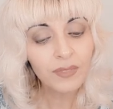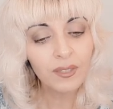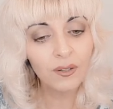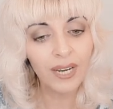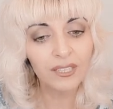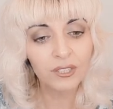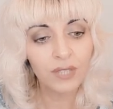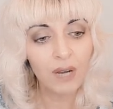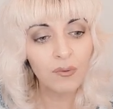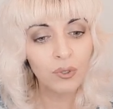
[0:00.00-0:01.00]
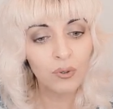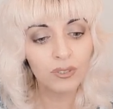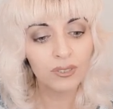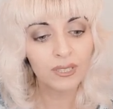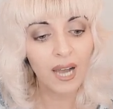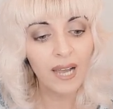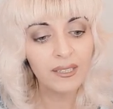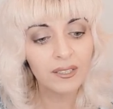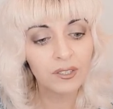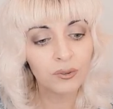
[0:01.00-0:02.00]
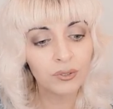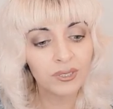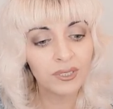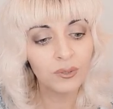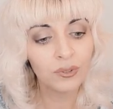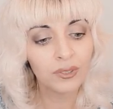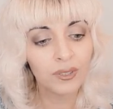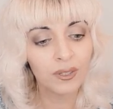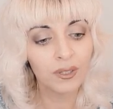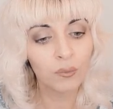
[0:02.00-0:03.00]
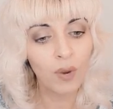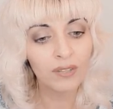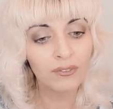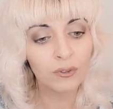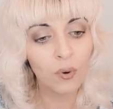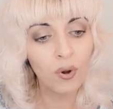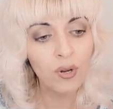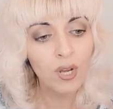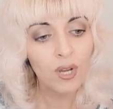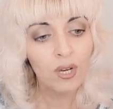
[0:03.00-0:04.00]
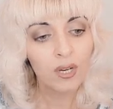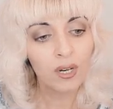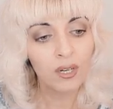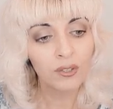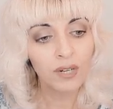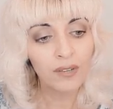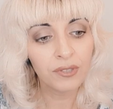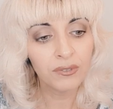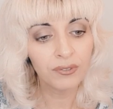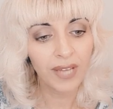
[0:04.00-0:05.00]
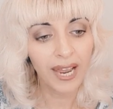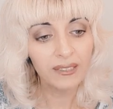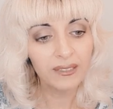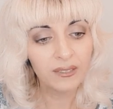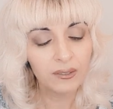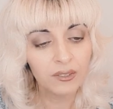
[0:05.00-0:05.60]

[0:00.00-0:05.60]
okay, so now we're going inside, and you'll see on one floor there are 3 flats.